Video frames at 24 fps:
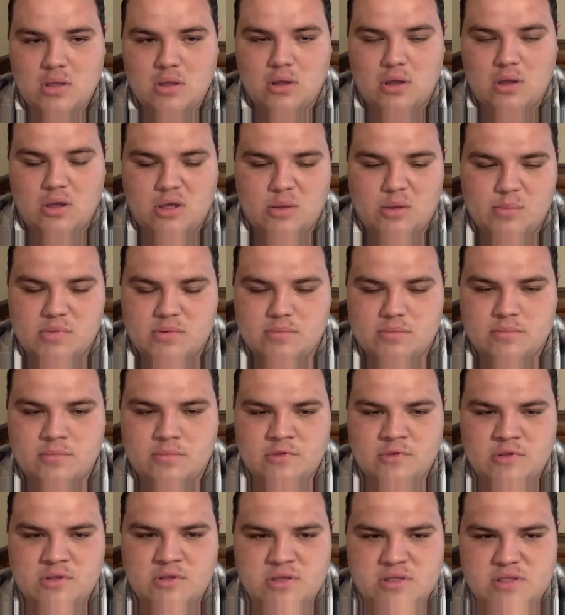But
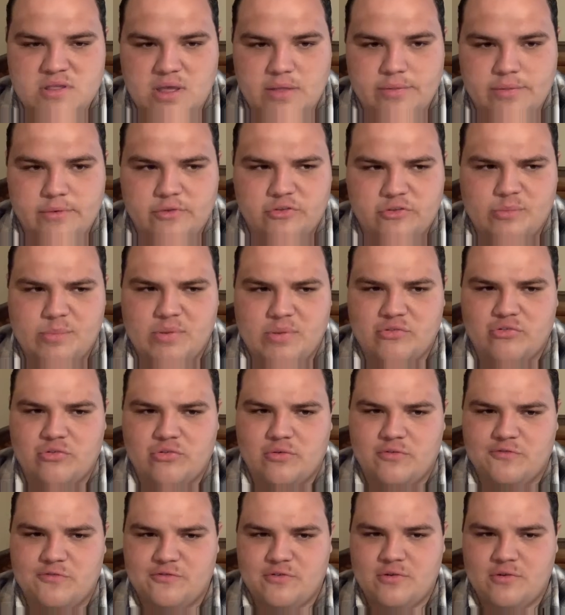yeah, there was a bunch
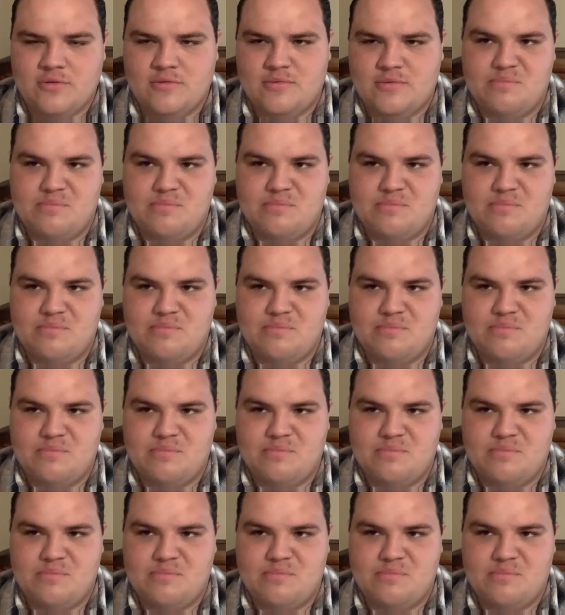of